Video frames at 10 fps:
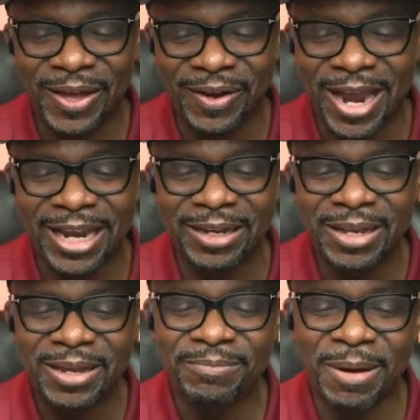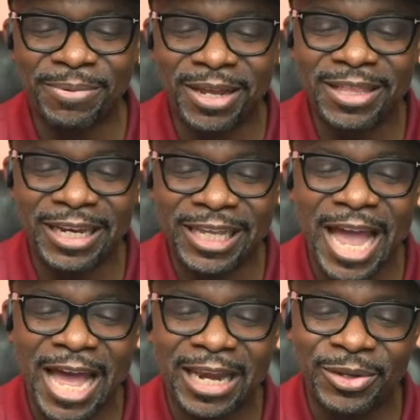All right, my brother
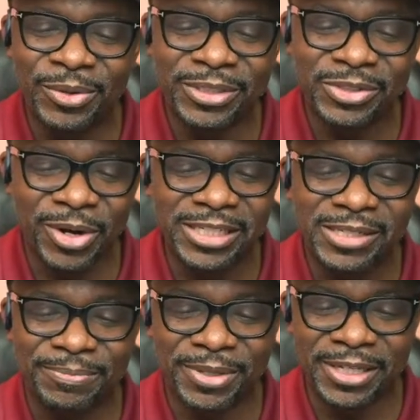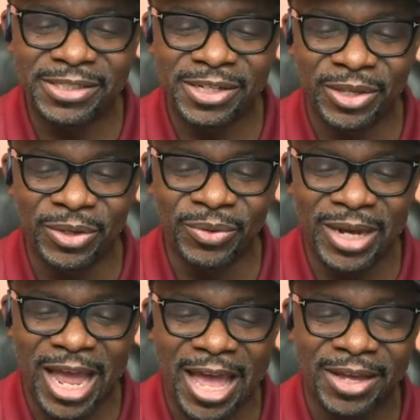Leon Lewis. Grace and peace to
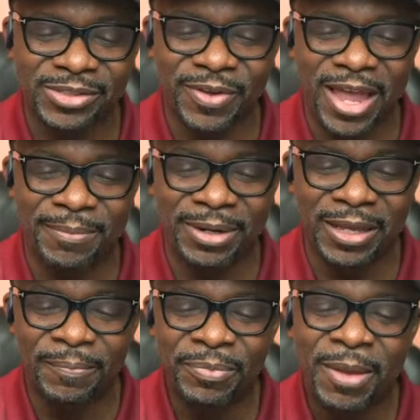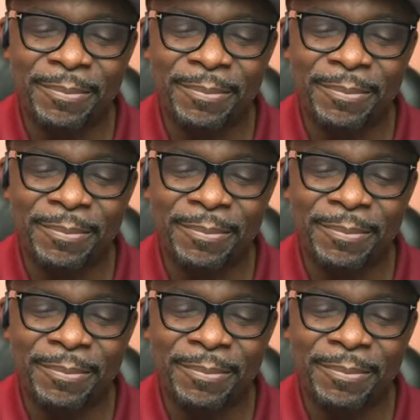you and the house family.